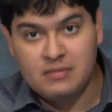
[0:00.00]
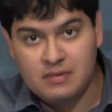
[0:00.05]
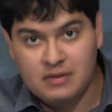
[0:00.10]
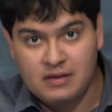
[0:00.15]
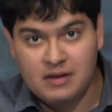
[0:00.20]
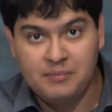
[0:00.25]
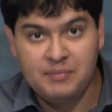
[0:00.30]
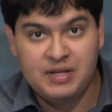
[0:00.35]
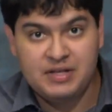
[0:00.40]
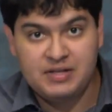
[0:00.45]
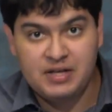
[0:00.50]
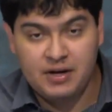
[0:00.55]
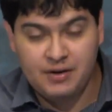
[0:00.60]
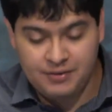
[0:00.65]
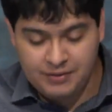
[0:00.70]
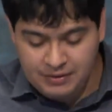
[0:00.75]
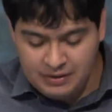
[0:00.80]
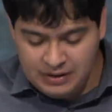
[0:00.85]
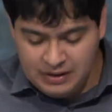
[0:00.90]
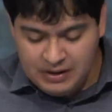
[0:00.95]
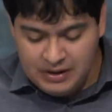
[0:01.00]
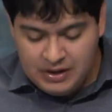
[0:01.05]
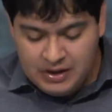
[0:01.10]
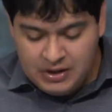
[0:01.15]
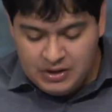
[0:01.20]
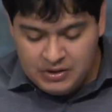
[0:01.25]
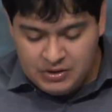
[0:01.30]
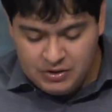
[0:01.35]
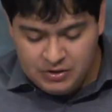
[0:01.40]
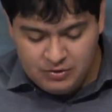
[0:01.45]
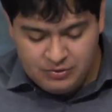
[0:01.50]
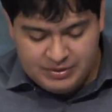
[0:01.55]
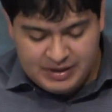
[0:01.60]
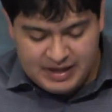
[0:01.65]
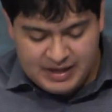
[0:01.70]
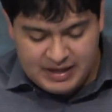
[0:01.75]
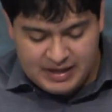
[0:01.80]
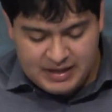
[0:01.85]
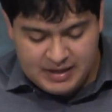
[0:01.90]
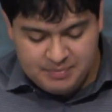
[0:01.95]
Let me tell you
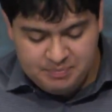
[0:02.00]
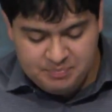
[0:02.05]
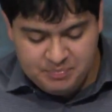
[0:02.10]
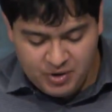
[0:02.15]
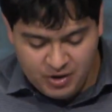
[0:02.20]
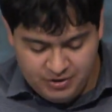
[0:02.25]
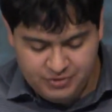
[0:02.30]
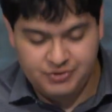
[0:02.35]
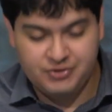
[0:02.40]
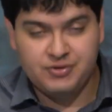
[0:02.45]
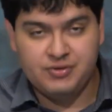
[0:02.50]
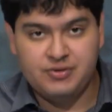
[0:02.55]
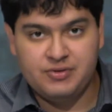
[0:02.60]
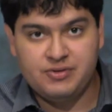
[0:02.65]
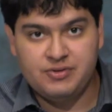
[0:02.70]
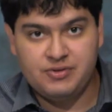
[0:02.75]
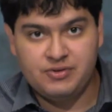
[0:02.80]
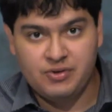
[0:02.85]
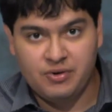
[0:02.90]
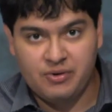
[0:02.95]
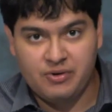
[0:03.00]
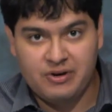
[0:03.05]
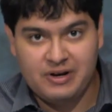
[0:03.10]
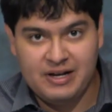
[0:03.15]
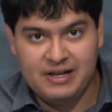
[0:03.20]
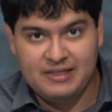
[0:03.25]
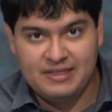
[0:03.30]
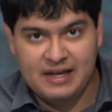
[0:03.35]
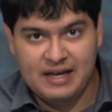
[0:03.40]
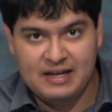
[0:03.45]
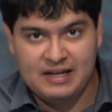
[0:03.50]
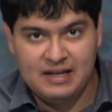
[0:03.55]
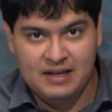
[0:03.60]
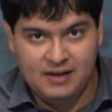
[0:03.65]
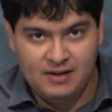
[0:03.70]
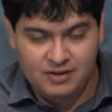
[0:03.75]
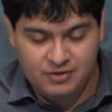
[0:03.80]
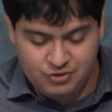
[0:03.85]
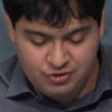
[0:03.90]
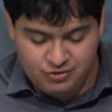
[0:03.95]
a personal story that
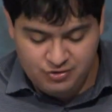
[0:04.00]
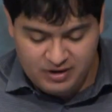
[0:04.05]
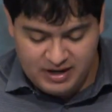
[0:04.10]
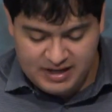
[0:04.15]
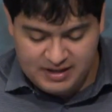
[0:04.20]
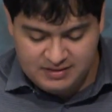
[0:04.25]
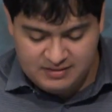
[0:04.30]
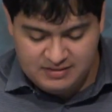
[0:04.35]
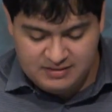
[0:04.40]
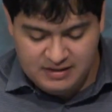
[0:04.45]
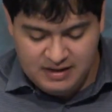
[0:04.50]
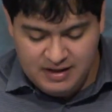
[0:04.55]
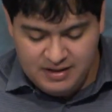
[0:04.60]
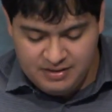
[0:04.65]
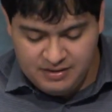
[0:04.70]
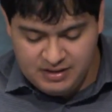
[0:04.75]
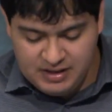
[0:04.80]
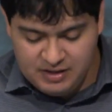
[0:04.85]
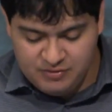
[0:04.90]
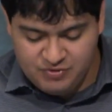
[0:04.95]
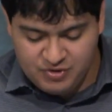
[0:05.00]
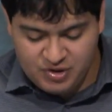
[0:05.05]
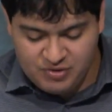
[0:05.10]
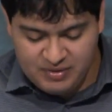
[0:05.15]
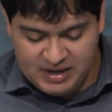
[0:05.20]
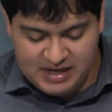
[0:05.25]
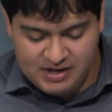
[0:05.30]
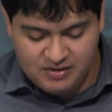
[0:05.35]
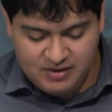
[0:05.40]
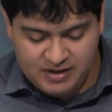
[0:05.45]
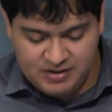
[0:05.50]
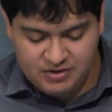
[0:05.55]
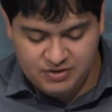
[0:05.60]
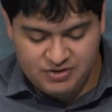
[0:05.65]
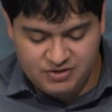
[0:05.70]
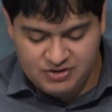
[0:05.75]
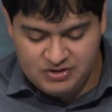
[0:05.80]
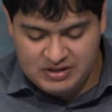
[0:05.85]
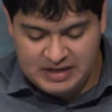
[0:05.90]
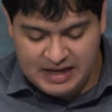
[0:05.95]
illustrates the need for greater
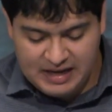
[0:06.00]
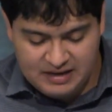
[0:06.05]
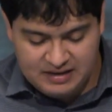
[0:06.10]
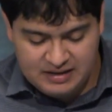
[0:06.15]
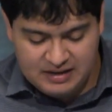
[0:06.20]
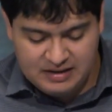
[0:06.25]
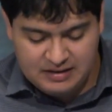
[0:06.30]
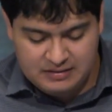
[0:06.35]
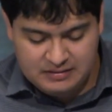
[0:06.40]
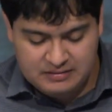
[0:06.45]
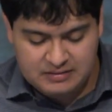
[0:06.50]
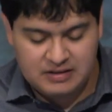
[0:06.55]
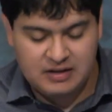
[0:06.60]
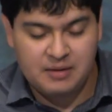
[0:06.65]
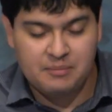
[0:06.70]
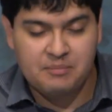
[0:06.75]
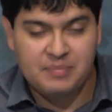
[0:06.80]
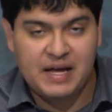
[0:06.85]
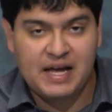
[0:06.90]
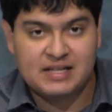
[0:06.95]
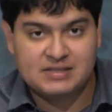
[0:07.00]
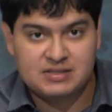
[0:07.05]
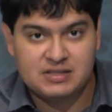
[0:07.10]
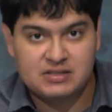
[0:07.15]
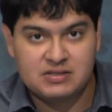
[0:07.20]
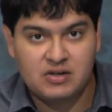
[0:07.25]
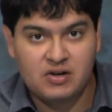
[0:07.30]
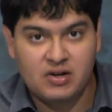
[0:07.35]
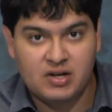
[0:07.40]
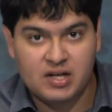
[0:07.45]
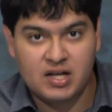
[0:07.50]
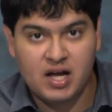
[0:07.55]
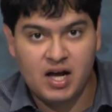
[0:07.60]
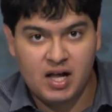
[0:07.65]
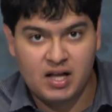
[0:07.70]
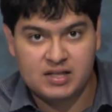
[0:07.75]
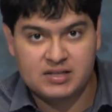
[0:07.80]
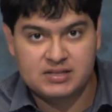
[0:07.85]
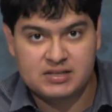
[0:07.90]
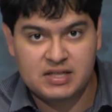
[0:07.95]
understanding and compassion on
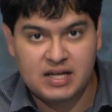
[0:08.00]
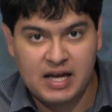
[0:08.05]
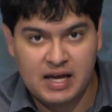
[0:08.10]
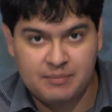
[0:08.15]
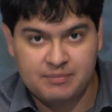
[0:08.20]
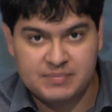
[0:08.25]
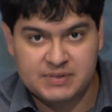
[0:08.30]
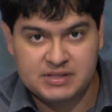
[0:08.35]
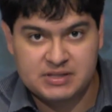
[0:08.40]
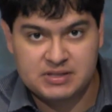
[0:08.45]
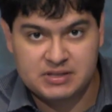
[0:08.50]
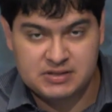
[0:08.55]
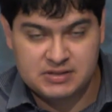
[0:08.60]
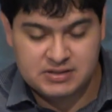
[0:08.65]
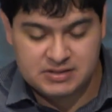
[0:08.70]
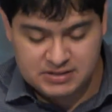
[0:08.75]
college campuses.